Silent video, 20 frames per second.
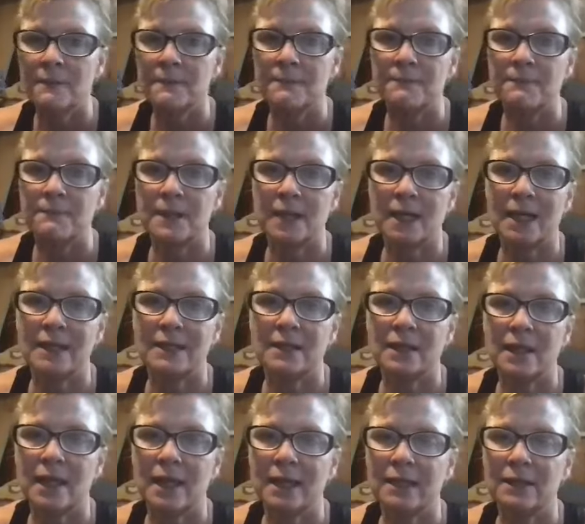But
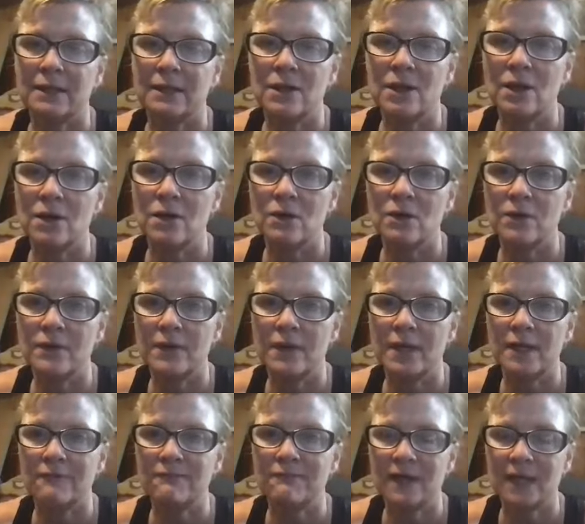I know that
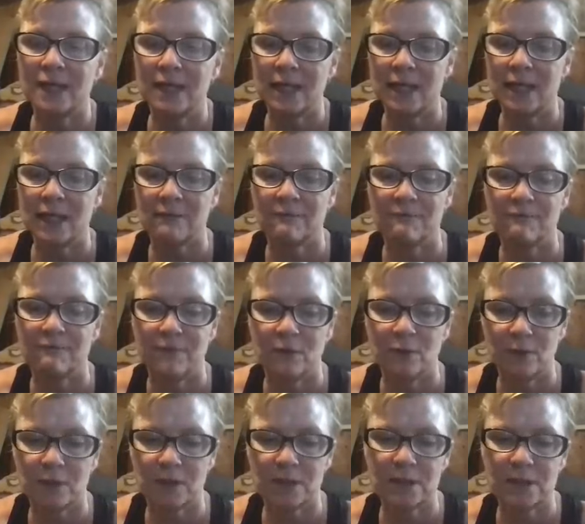if I get
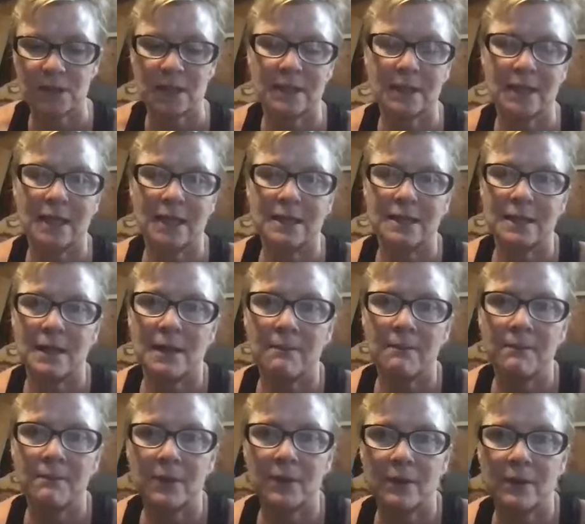focused on that
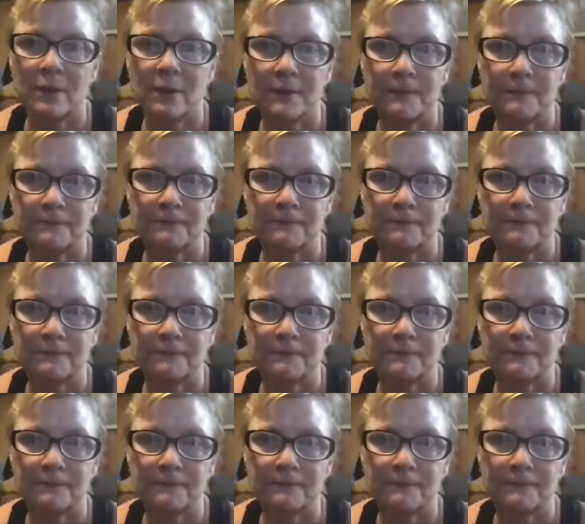number,